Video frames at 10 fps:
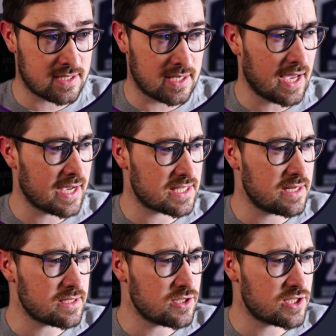it. Actually,
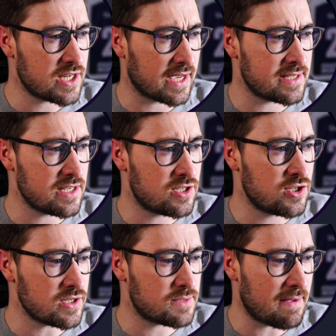let's just check. Is it
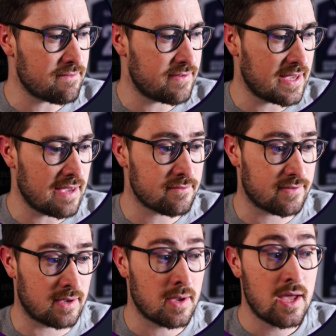just Benfica in for him?